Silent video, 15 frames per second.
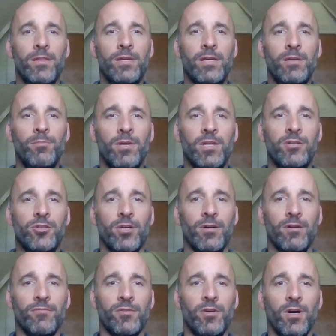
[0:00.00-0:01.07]
The image
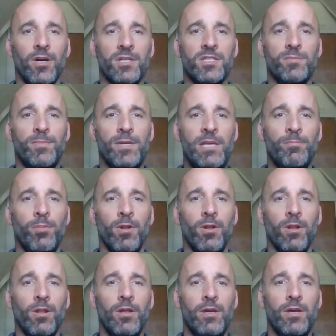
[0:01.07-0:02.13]
of God's
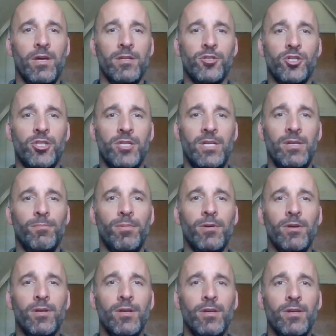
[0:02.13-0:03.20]
people as sheep
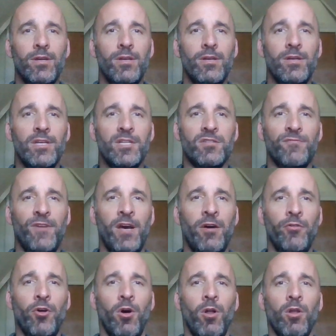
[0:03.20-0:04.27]
is
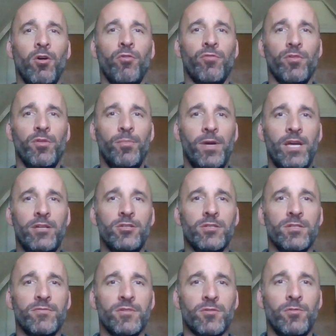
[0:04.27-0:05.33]
found all over the
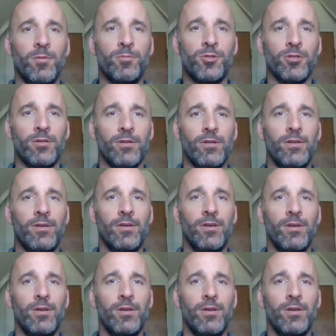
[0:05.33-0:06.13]
pages of Scripture.